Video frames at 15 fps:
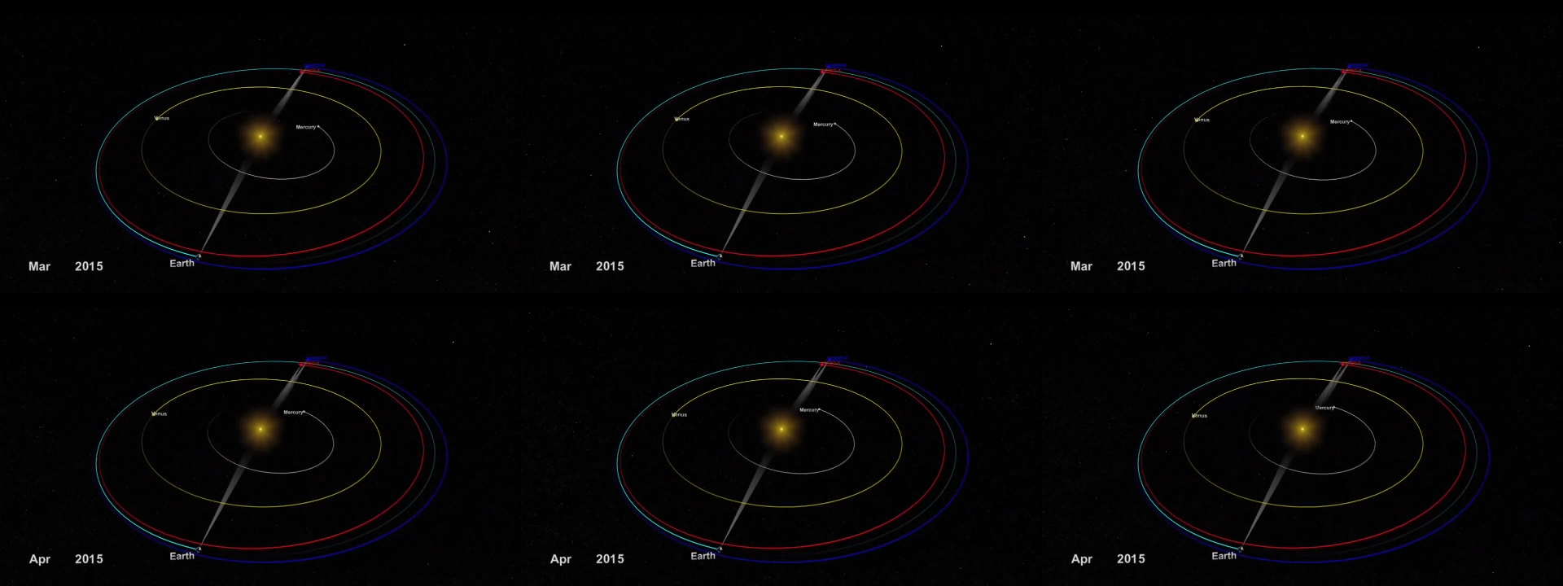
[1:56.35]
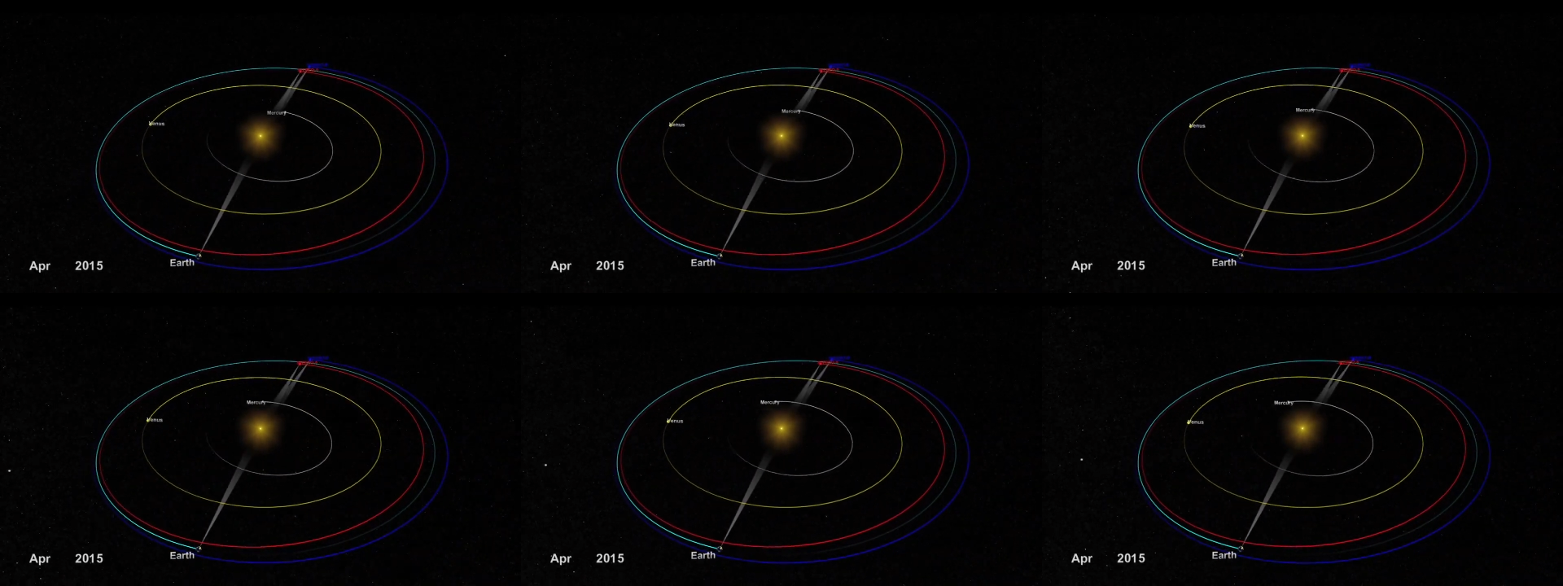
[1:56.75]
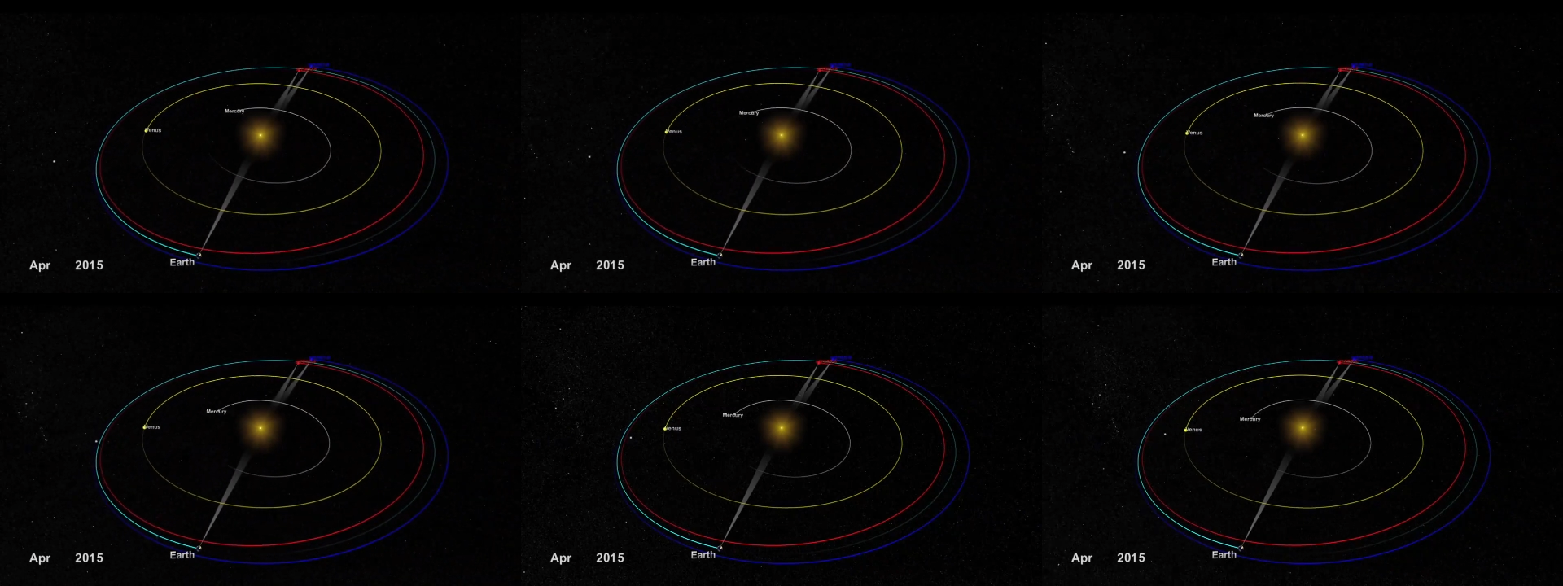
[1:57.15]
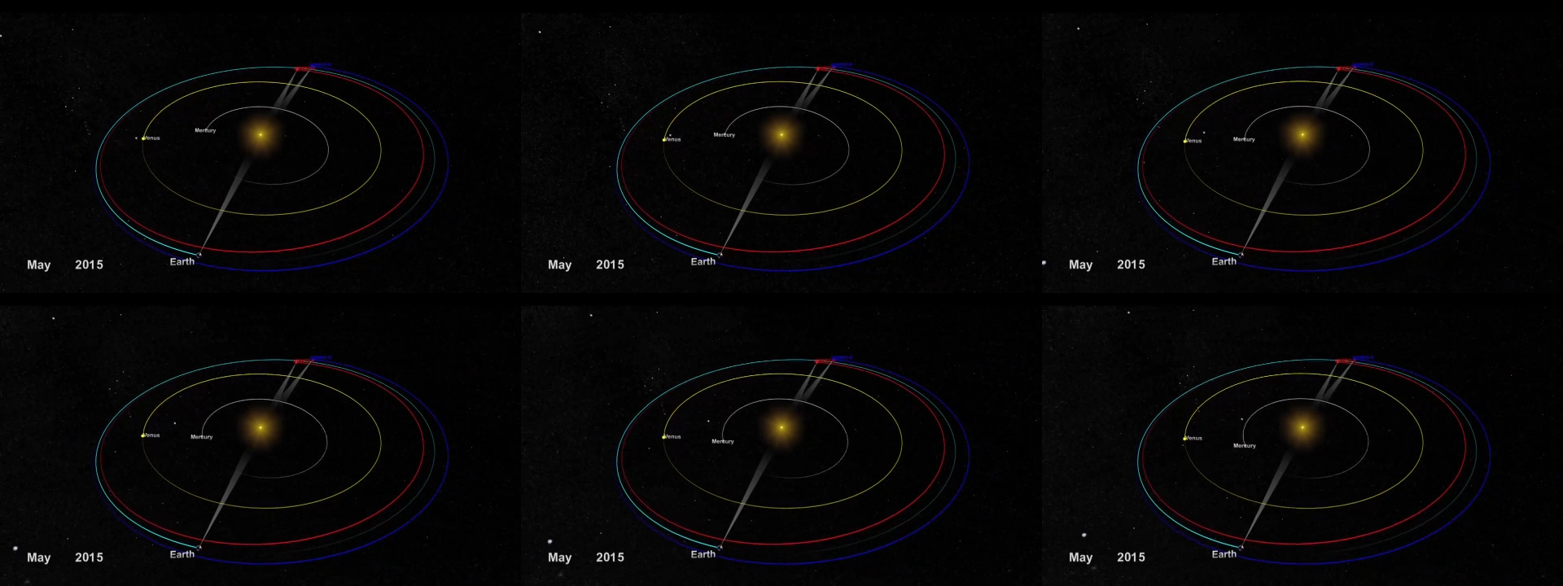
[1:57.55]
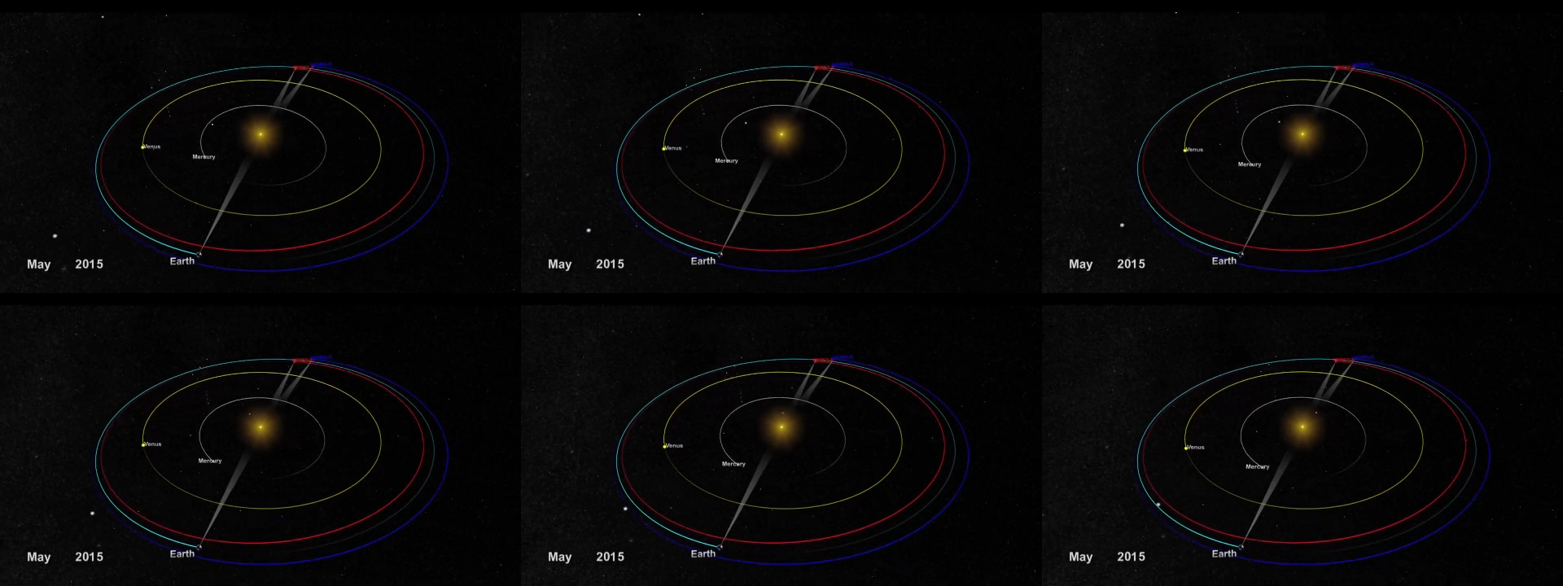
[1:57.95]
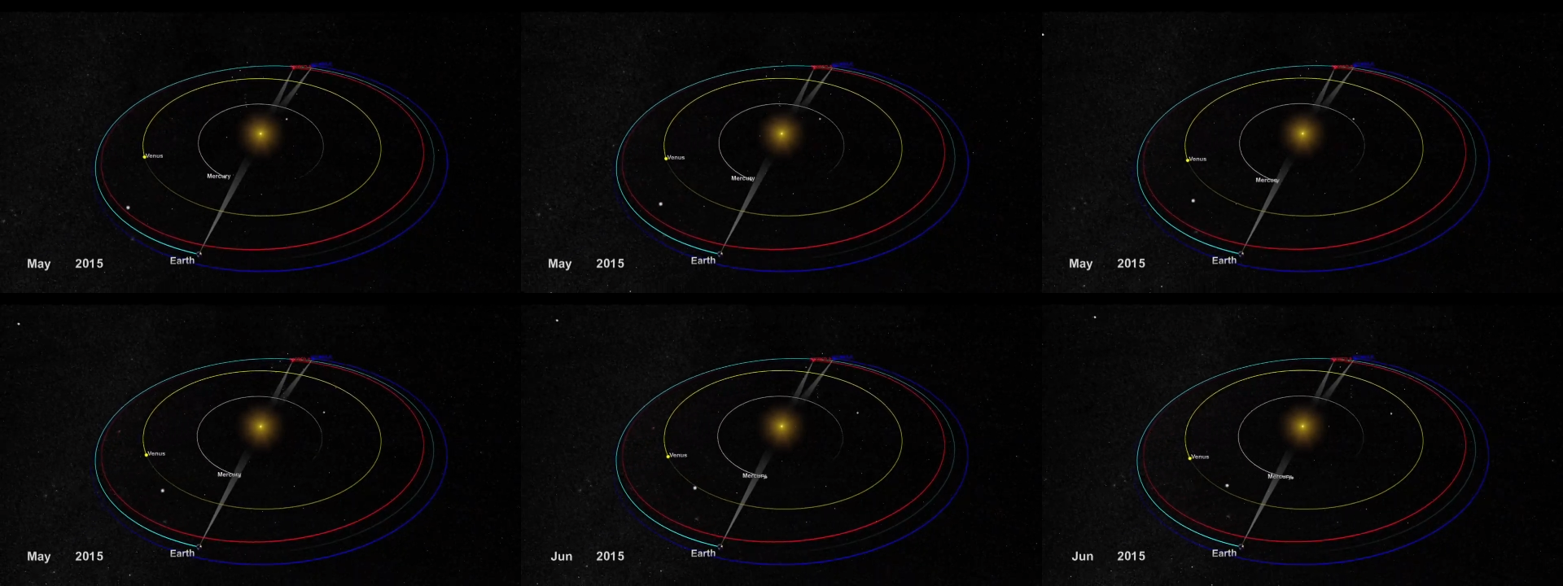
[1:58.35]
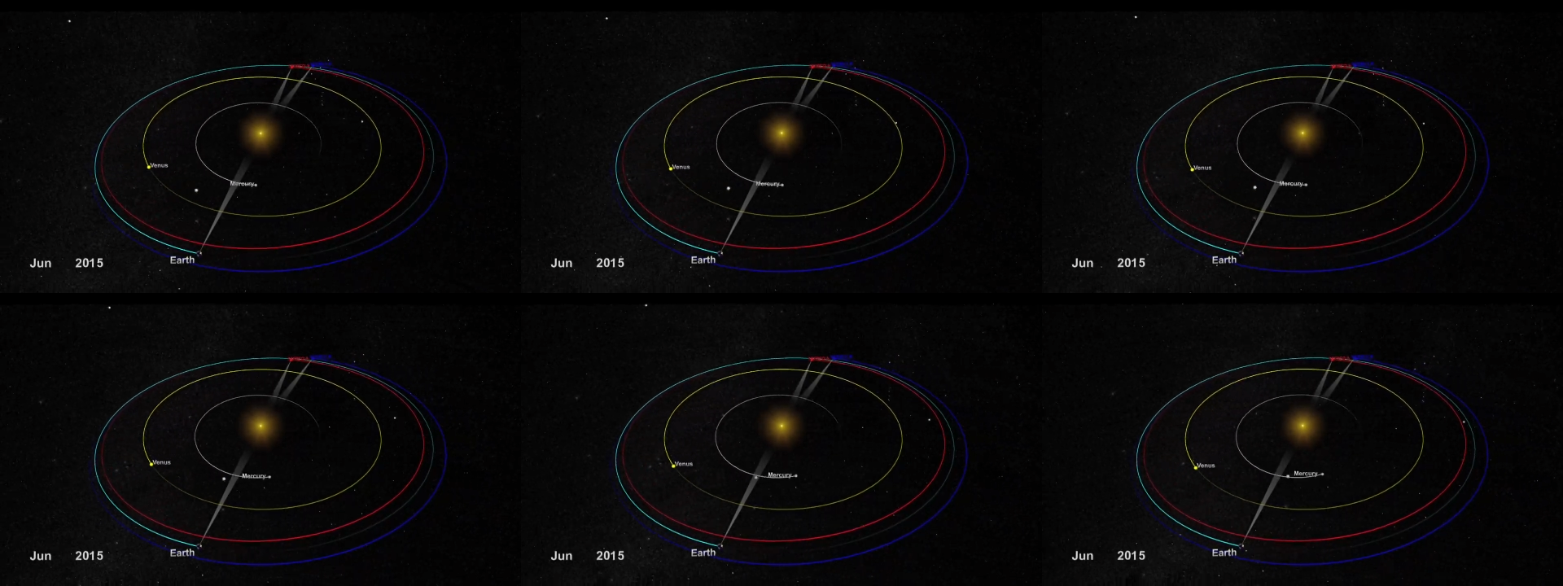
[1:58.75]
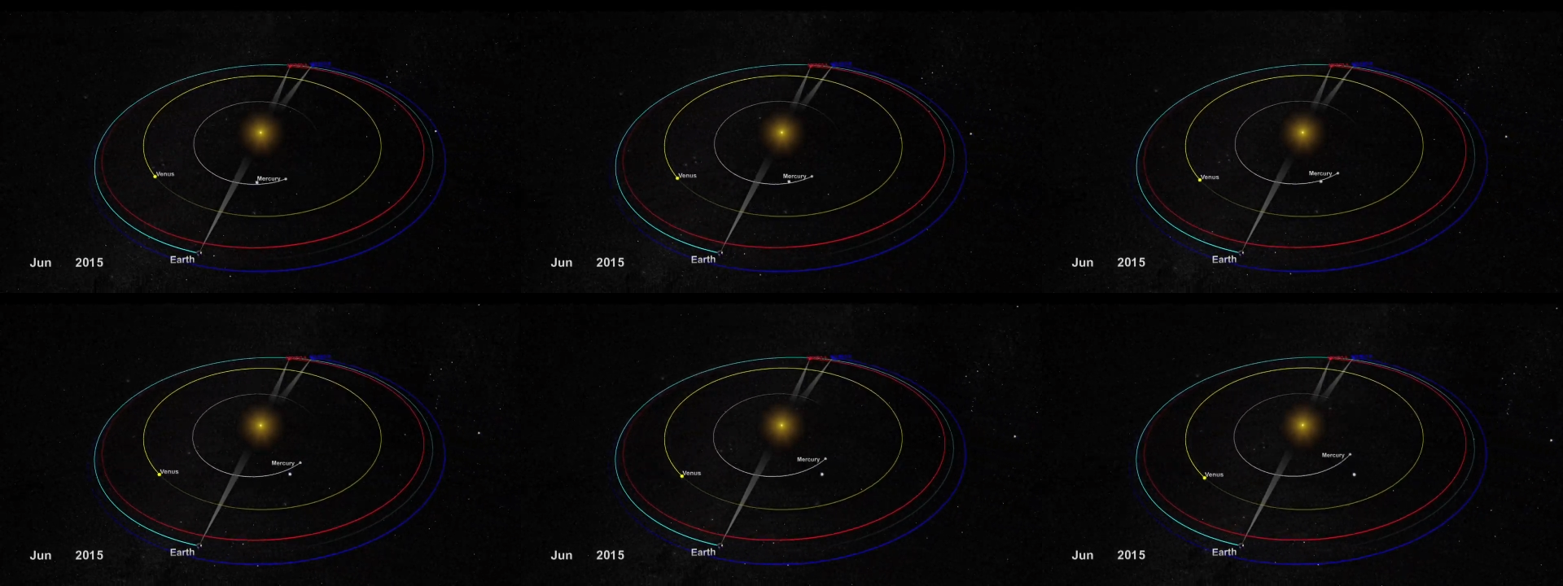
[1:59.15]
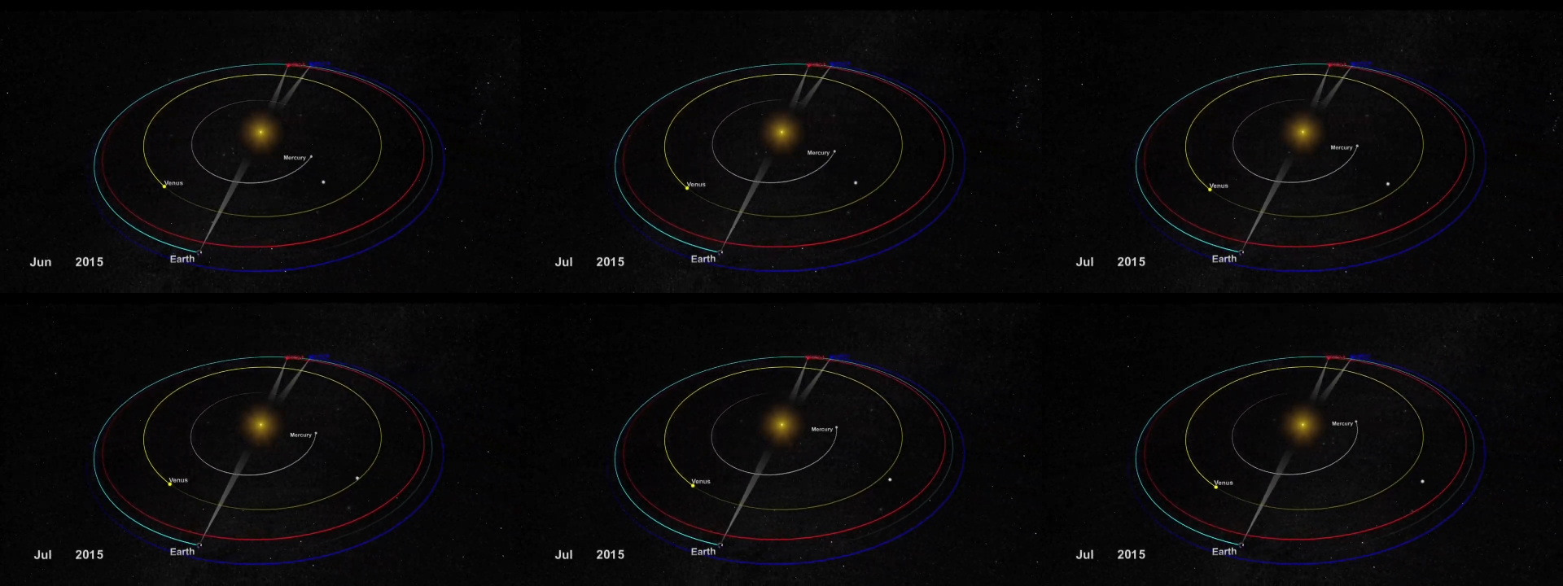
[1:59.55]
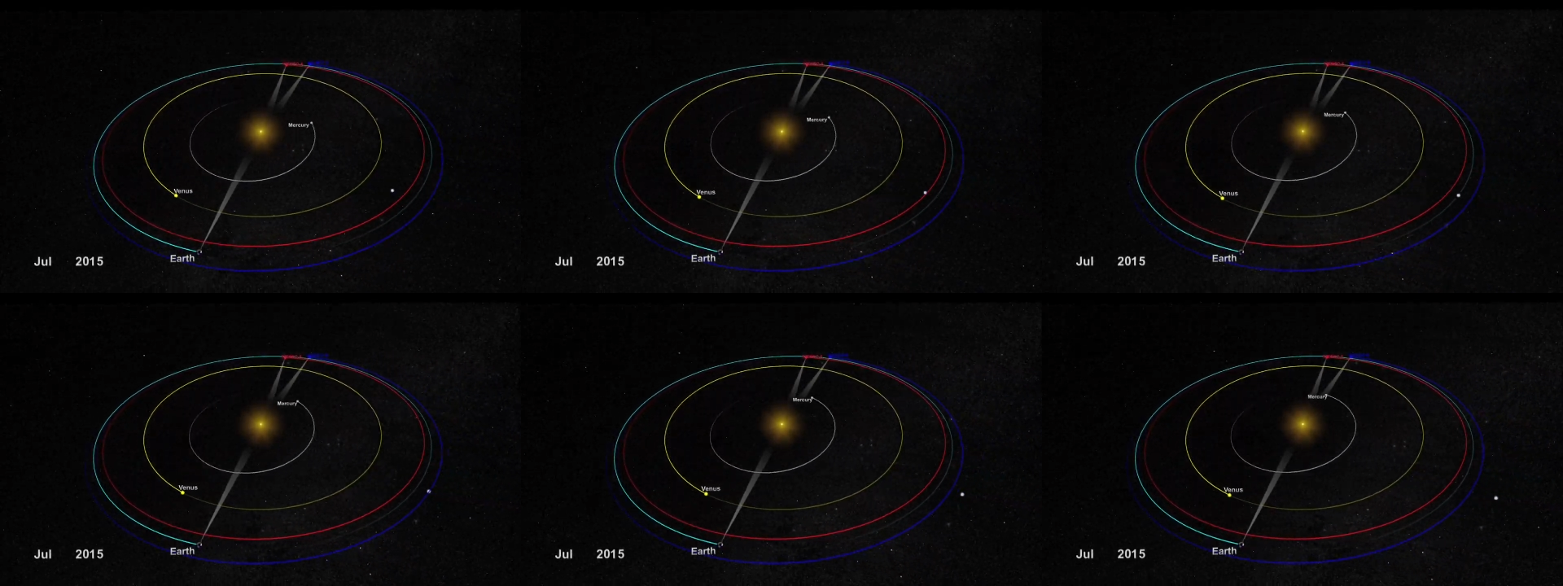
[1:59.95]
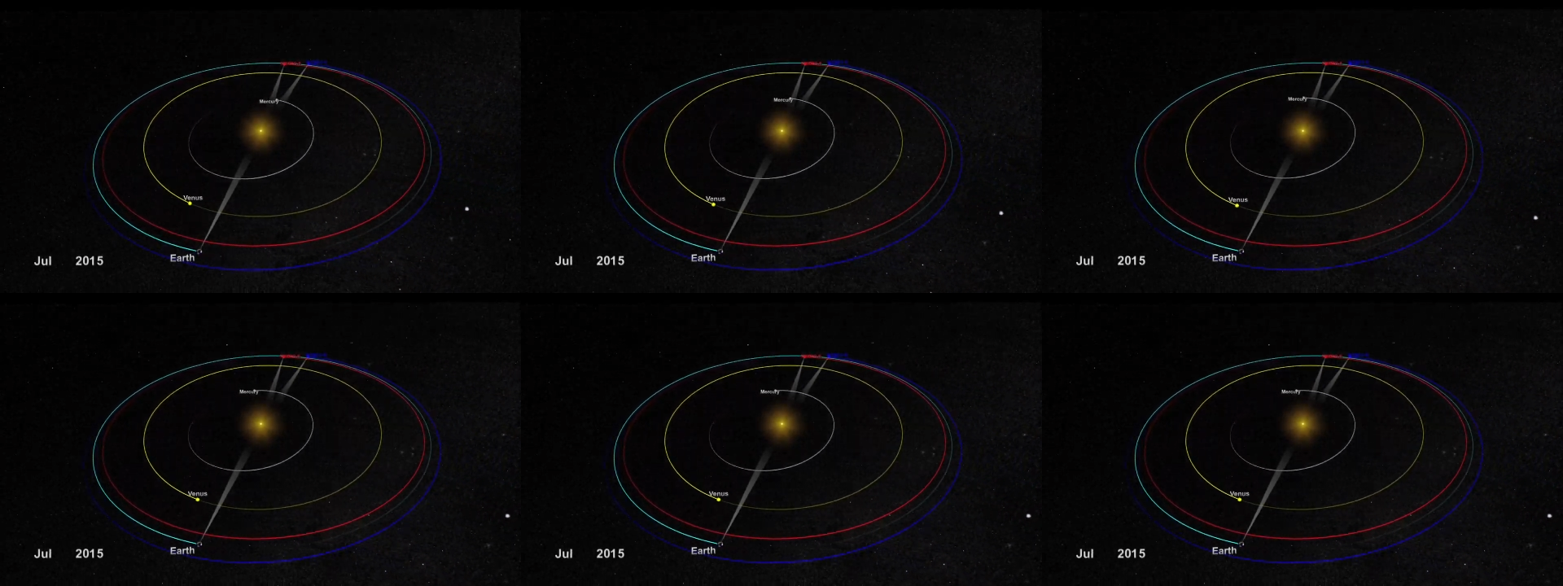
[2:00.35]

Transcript: Nobody's mouth can be seen.